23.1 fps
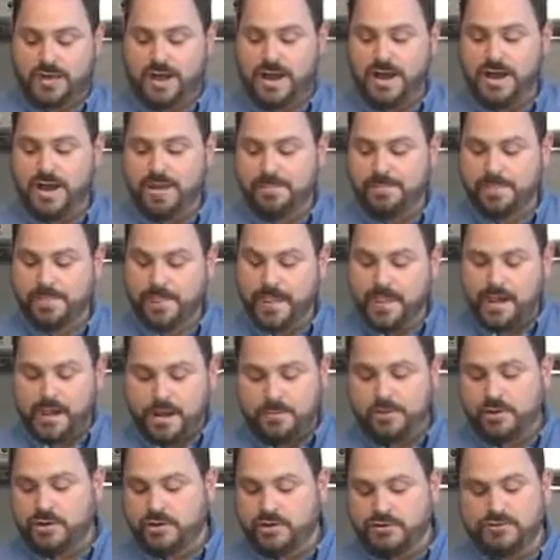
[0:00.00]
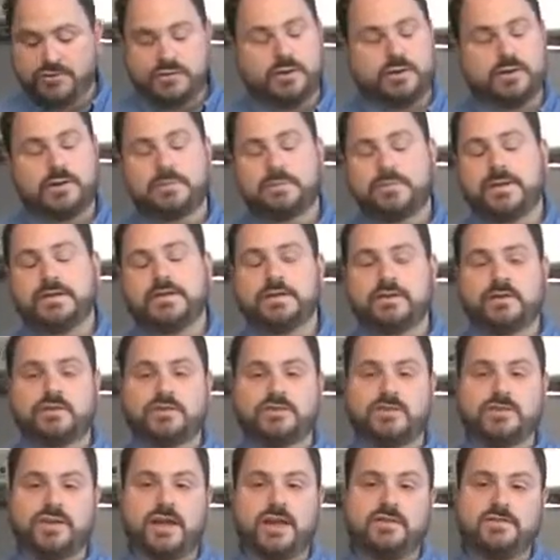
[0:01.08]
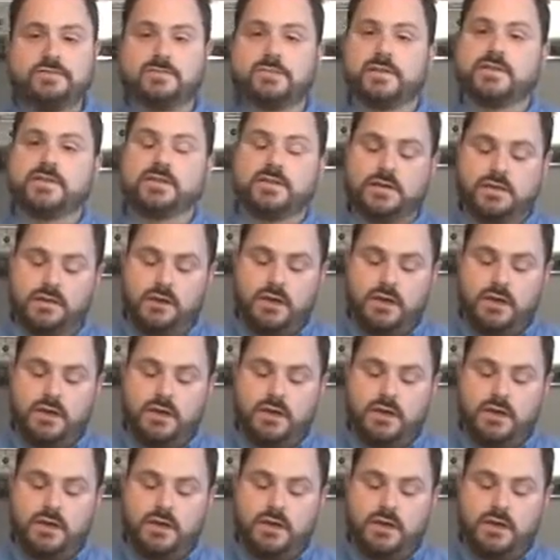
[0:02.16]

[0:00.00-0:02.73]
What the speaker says: I mean, you can certainly peel it yourself, but